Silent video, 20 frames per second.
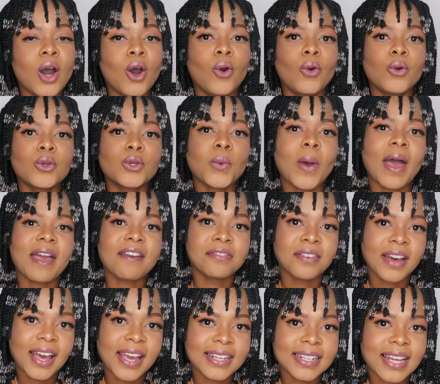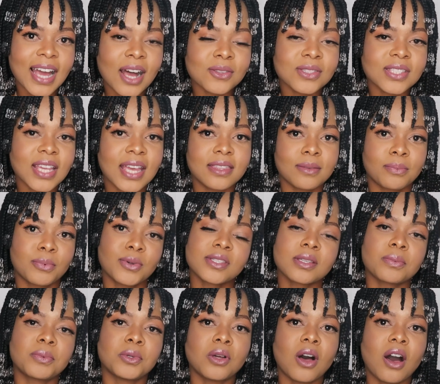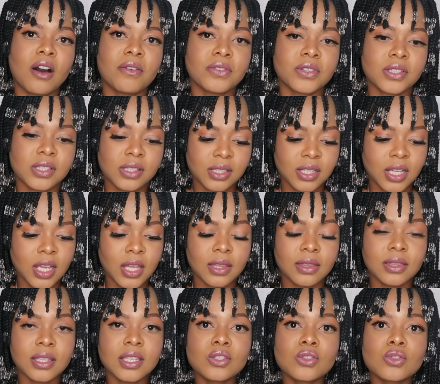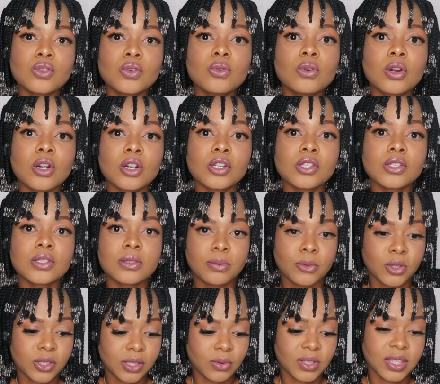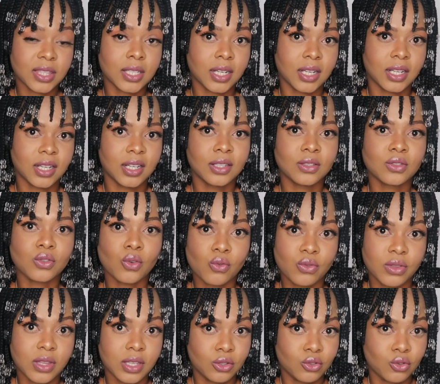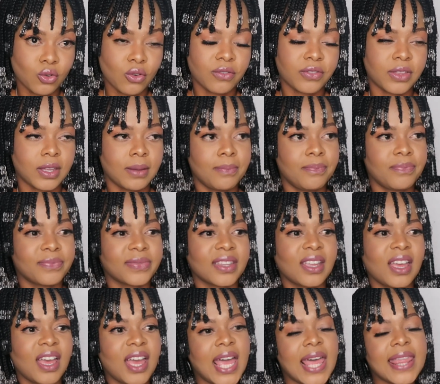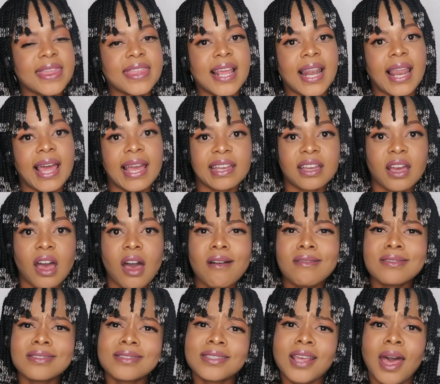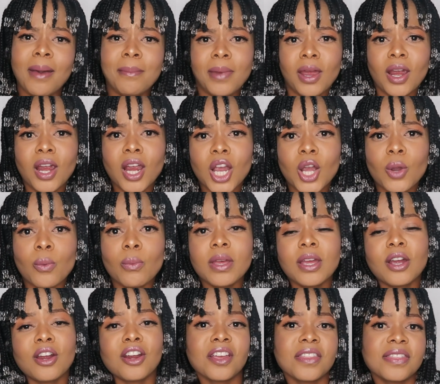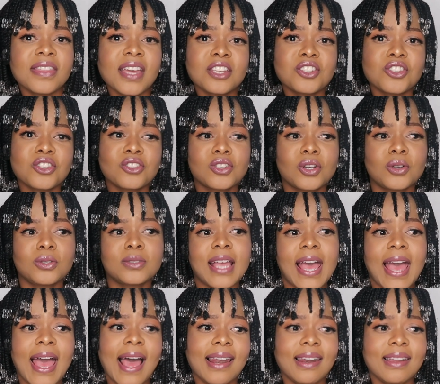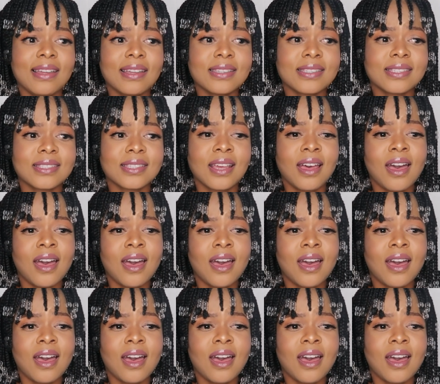Who do I find outside the principal office? These two girls, because there were 3, so the 2 of them. They're like, Summer, we heard that you told Alex,